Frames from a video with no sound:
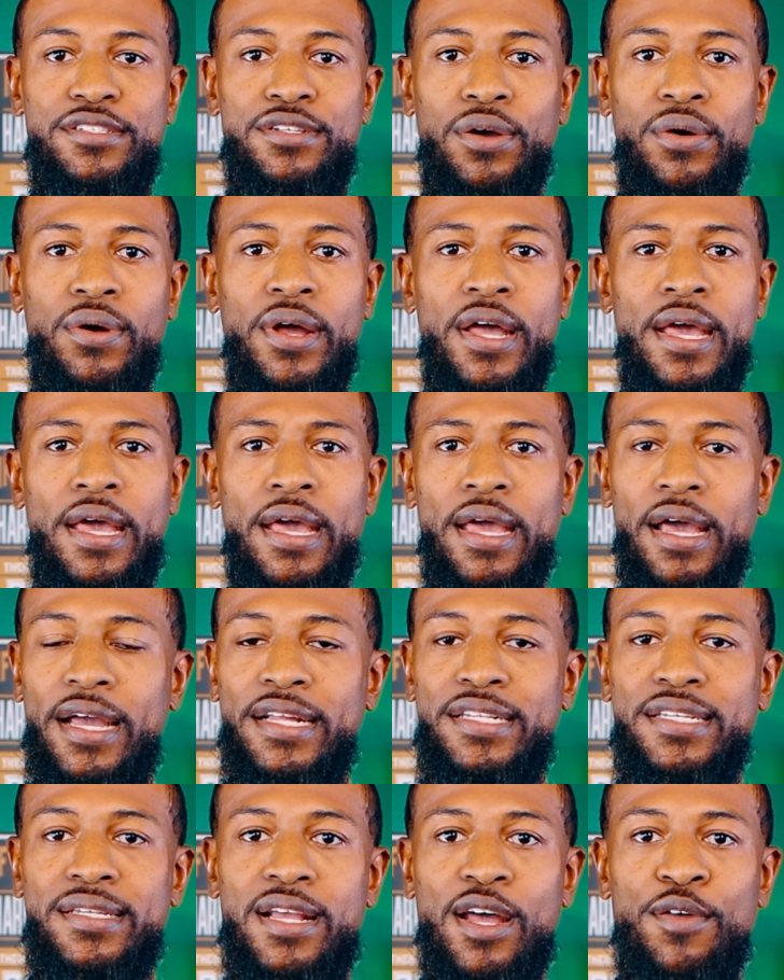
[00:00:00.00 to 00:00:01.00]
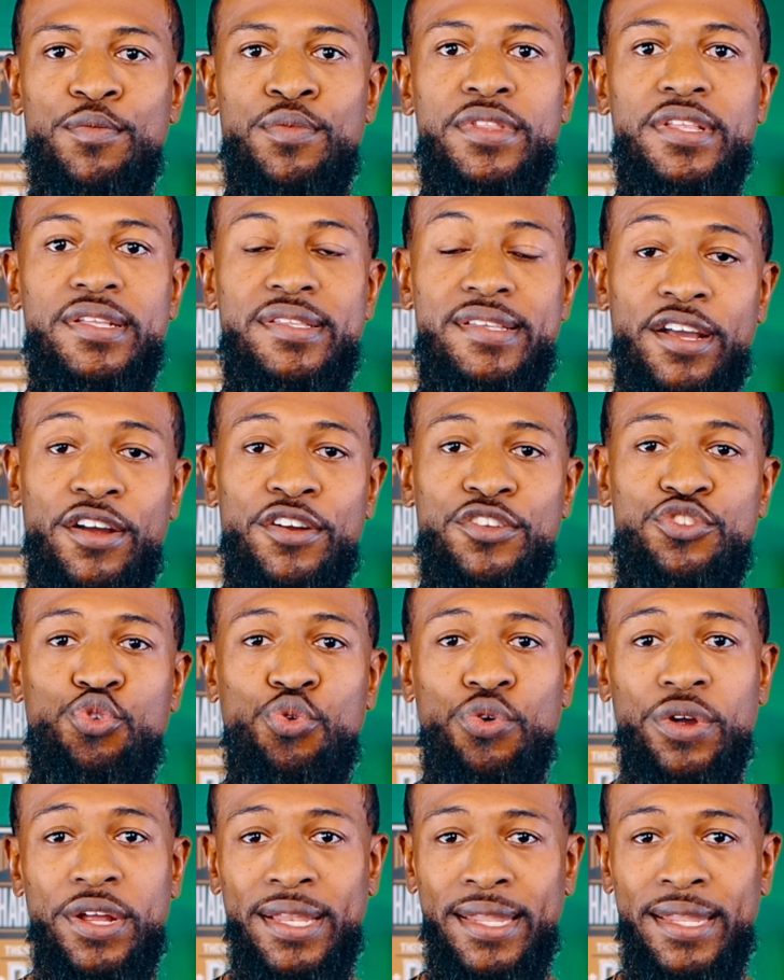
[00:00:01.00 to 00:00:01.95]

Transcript: So it just comes with the territory.